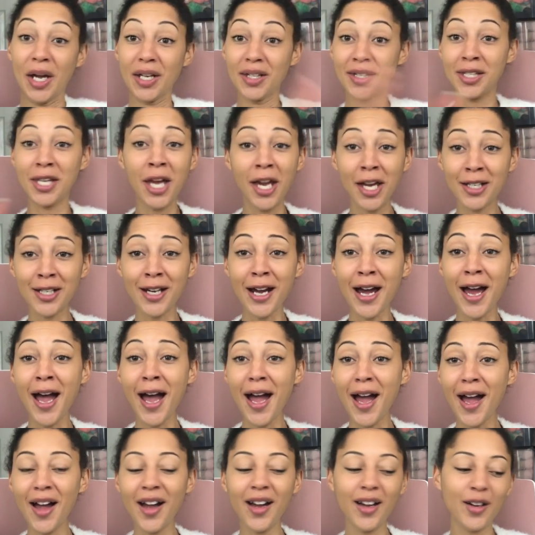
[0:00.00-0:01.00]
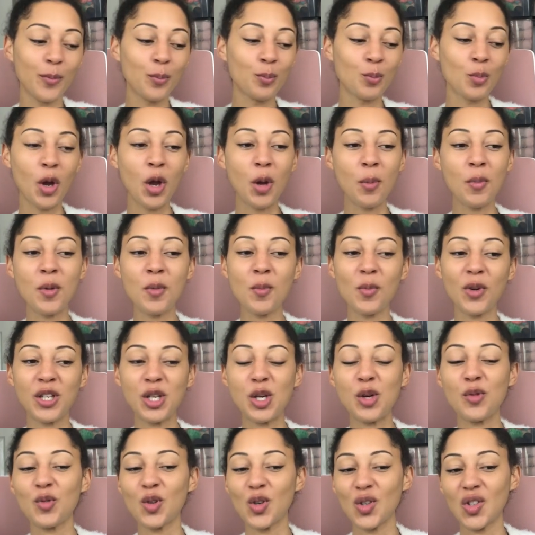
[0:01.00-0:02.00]
ta-da moment when
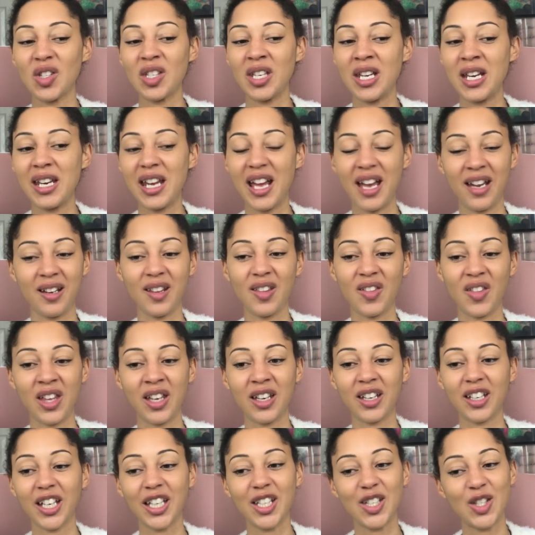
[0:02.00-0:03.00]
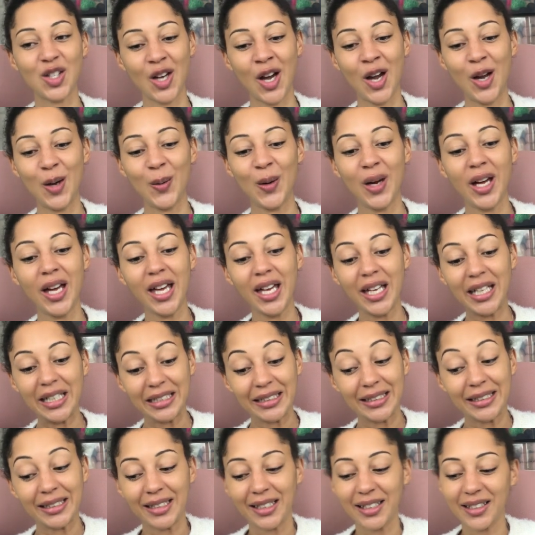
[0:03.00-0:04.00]
you've not seen anything. So
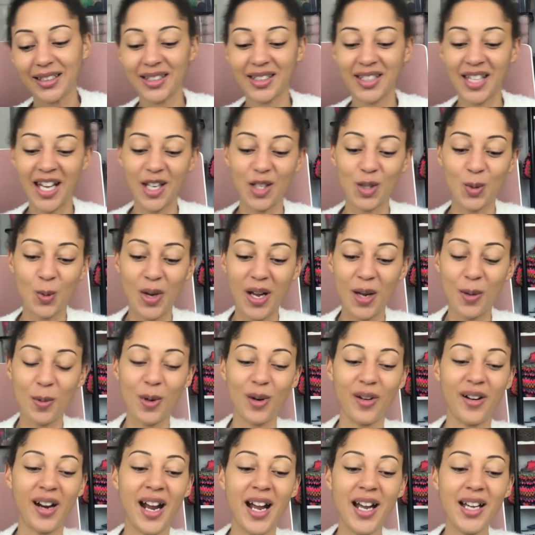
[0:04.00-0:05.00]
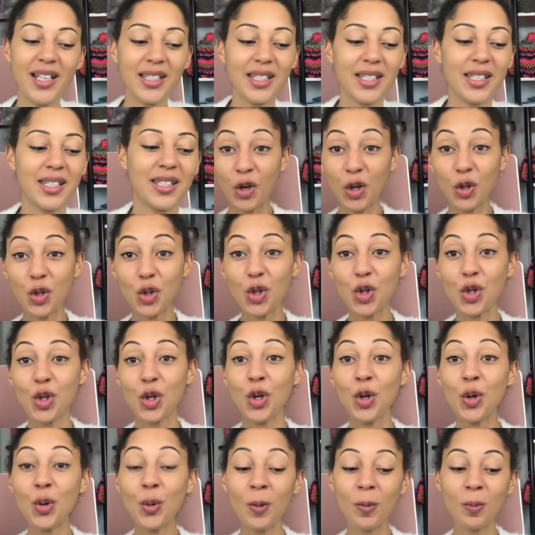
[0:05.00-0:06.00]
that's where we're at. But
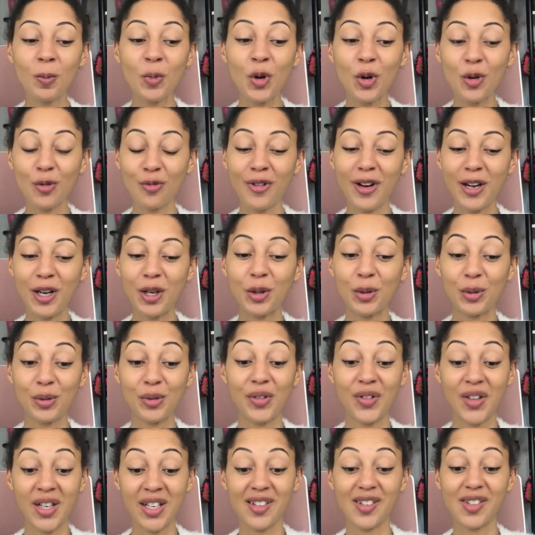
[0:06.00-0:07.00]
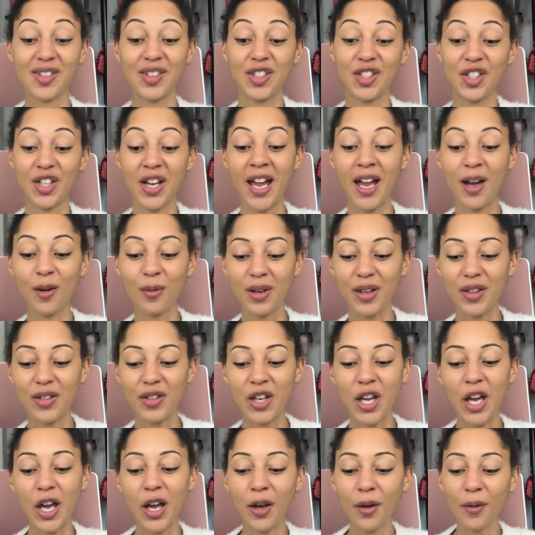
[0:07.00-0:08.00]
two more really cool things to share with
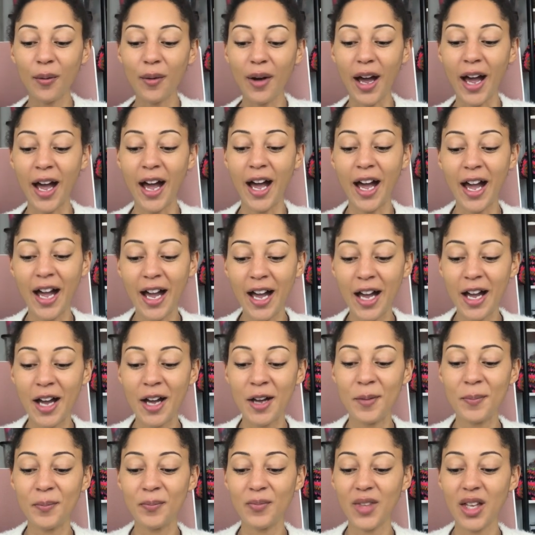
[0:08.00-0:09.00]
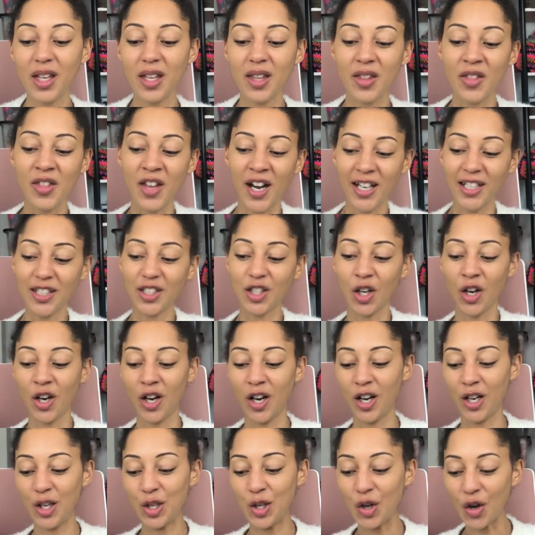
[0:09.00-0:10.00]
you um, that
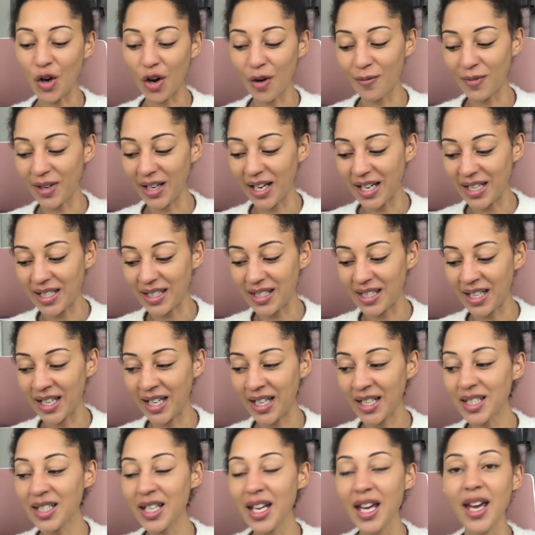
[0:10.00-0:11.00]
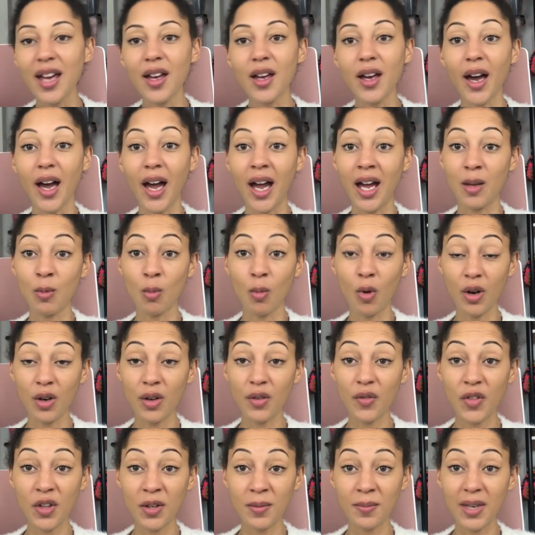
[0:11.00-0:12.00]
are yarn related, and one
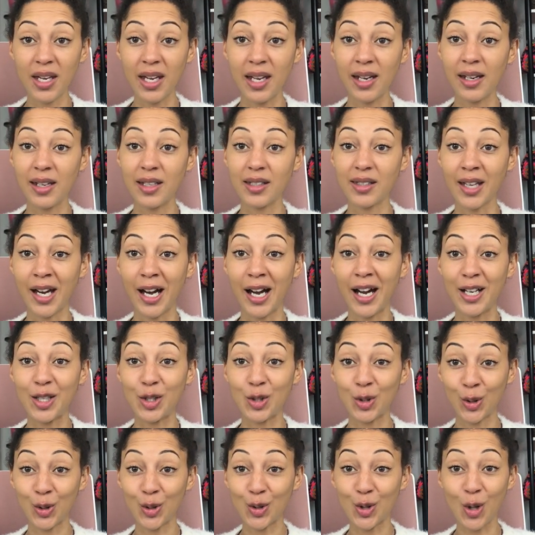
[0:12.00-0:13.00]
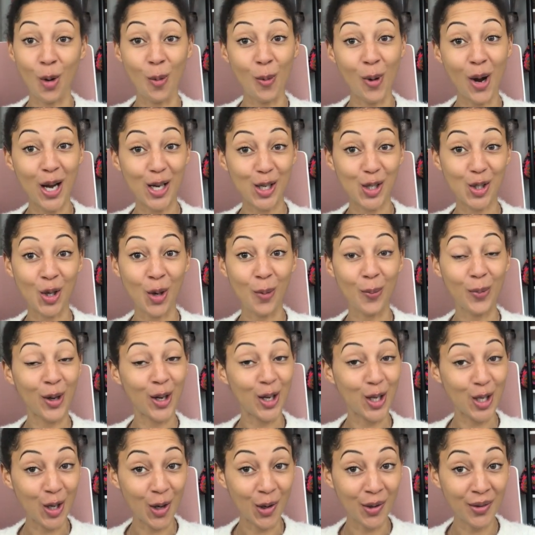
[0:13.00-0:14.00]
of them is that I taught a workshop
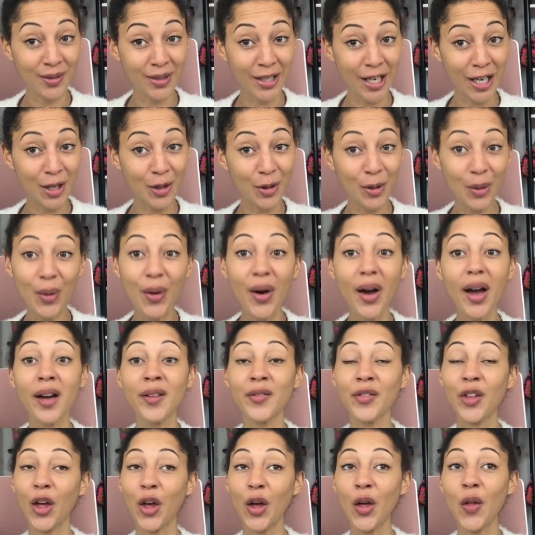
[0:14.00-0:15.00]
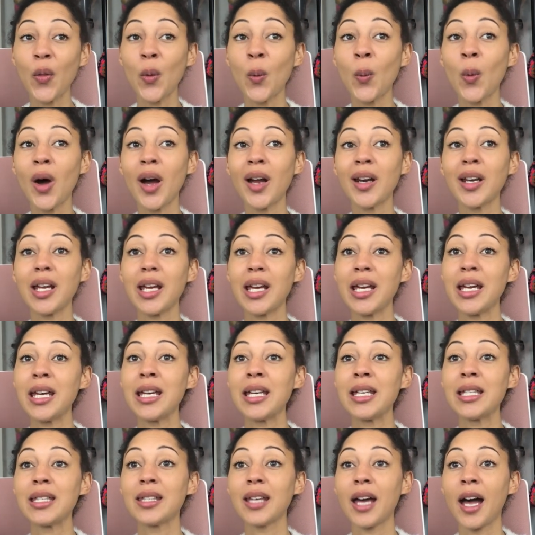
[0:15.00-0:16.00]
at Yarndale, and the other one
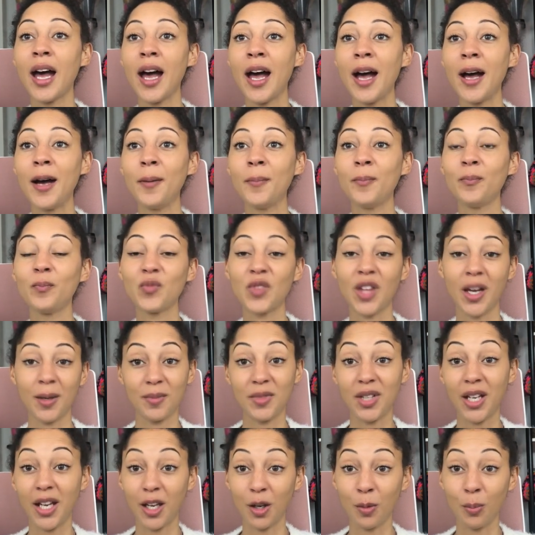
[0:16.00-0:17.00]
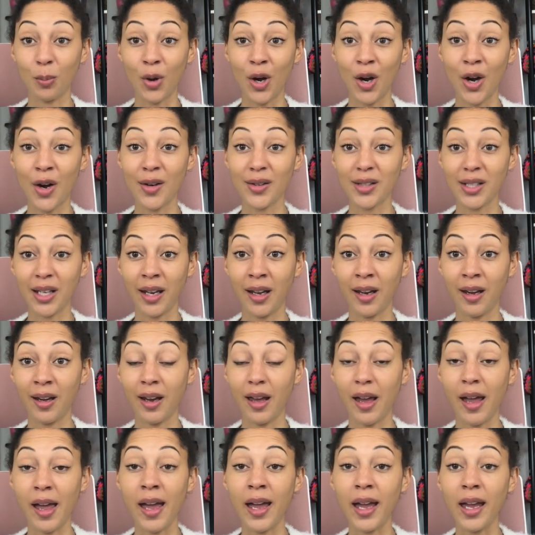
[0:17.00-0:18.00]
is um, that I'm taking part in
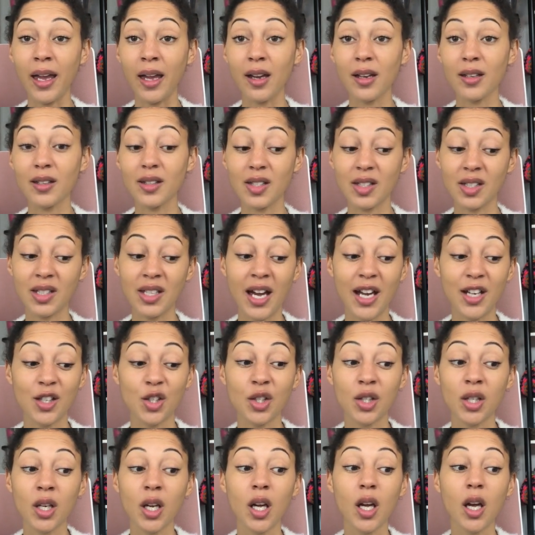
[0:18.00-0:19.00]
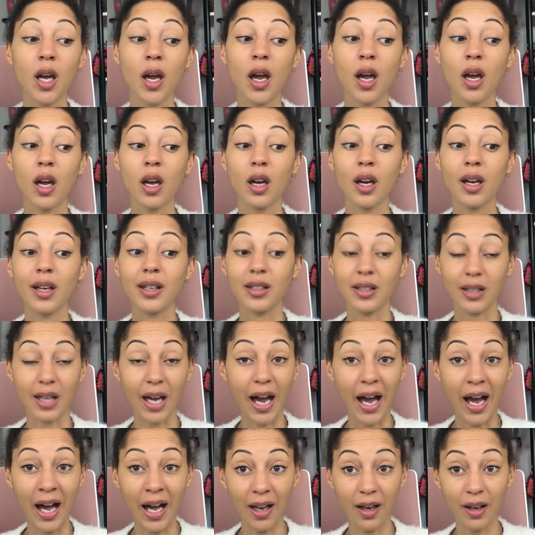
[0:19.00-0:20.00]
a stash
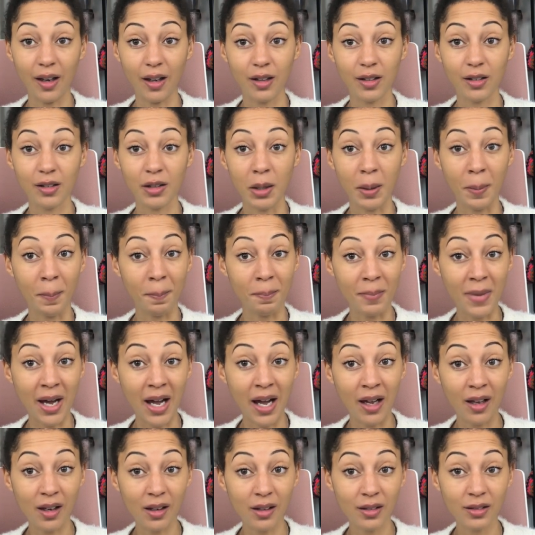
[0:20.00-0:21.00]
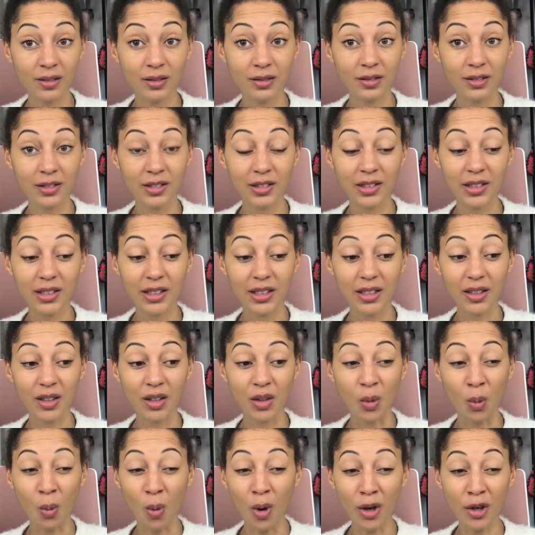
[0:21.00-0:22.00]
cal mal,
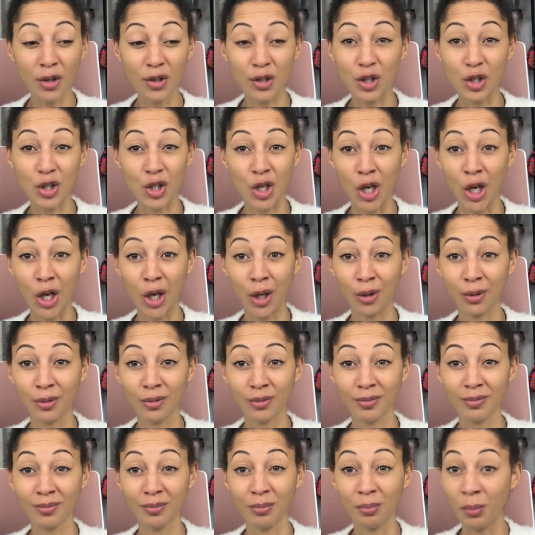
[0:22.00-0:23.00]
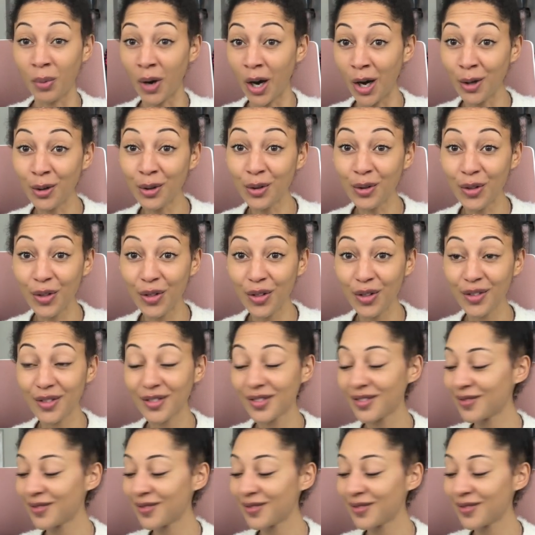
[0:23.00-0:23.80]
one of the two, both,